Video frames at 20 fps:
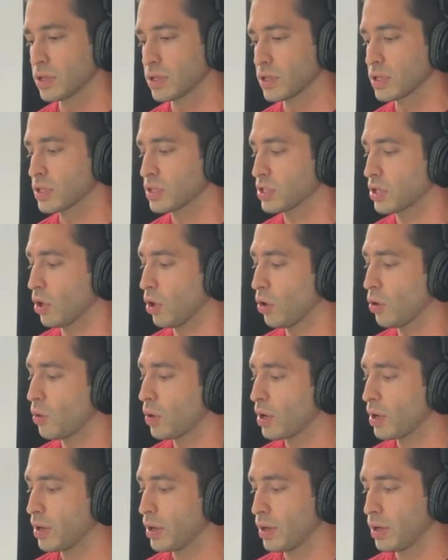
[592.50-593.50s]
So
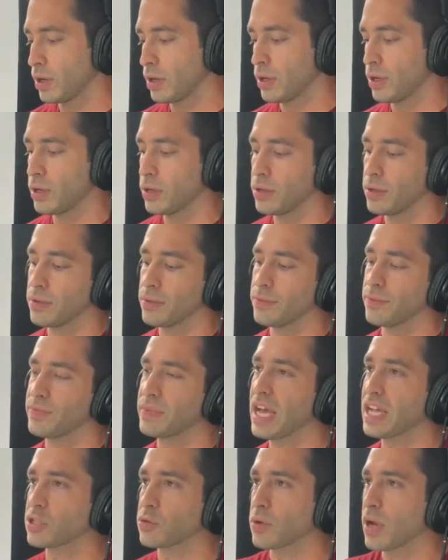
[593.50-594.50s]

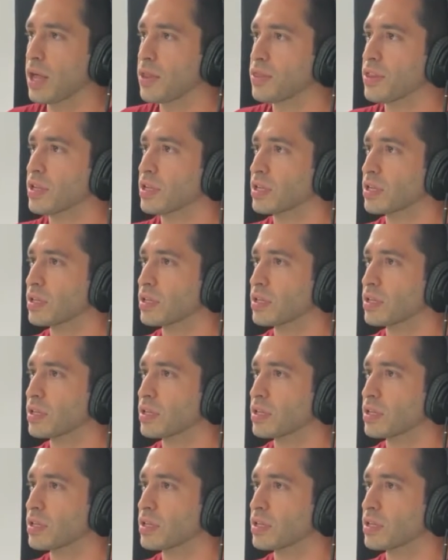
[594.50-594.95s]
That's what I think.